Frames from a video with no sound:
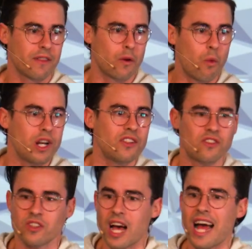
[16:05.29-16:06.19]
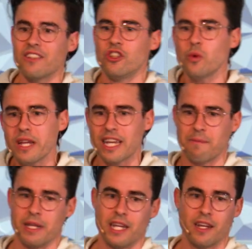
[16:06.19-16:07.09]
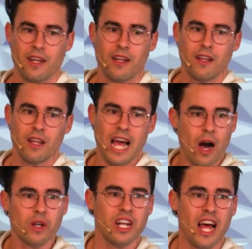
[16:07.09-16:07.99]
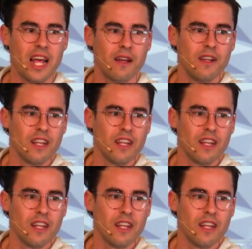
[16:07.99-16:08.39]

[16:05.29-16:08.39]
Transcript: What is God doing in me? How can I